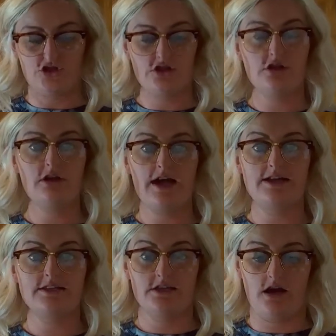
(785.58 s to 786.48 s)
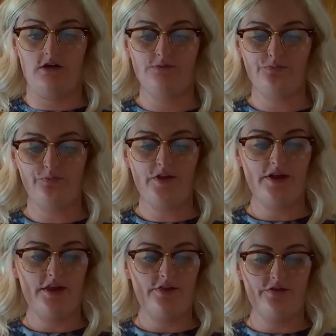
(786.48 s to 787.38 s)
Just so you guys know,
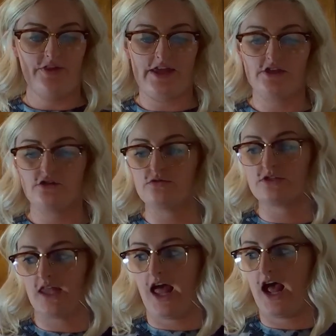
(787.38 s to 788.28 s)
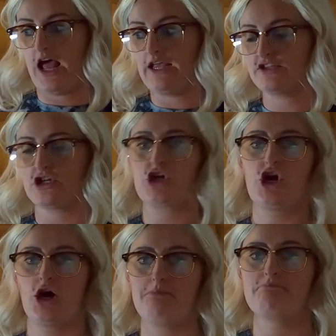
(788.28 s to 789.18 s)
they use lye to
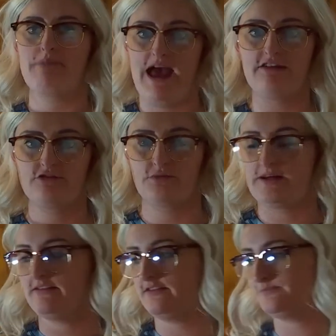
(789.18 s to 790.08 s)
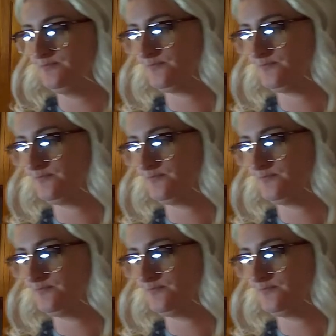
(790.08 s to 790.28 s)
cut meth with